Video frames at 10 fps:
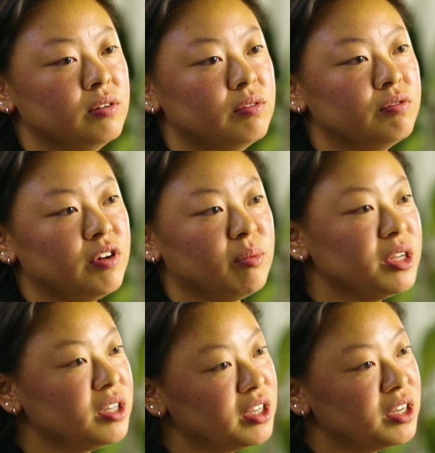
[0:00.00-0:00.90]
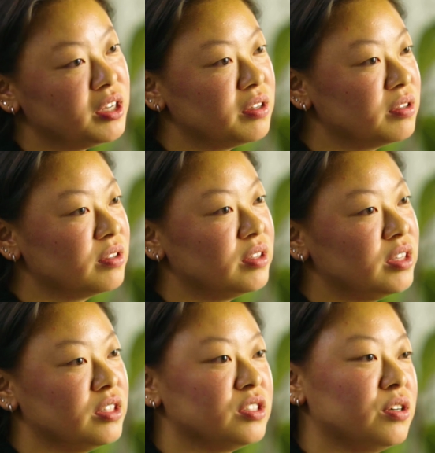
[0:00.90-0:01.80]
feminine-leaning,
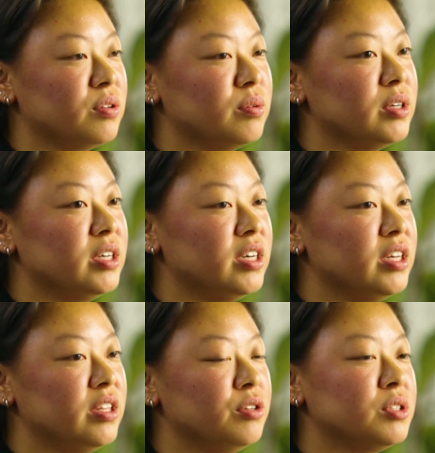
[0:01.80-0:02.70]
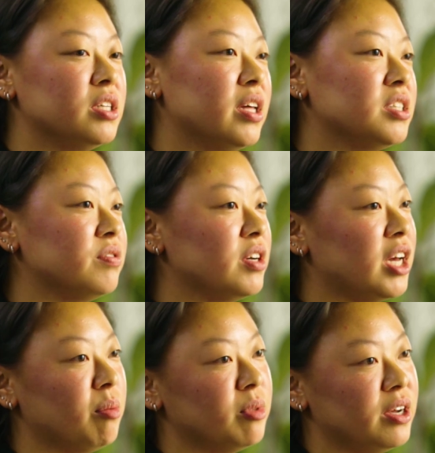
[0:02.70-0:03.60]
and so you see less of a
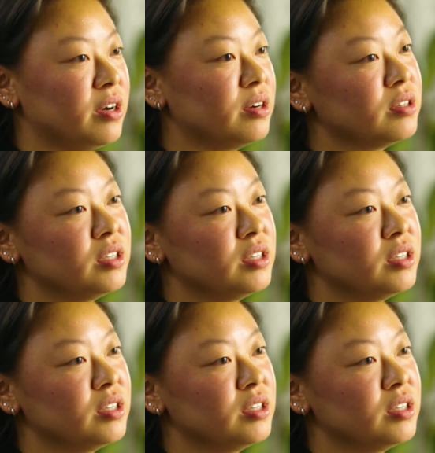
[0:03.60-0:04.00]
gap there.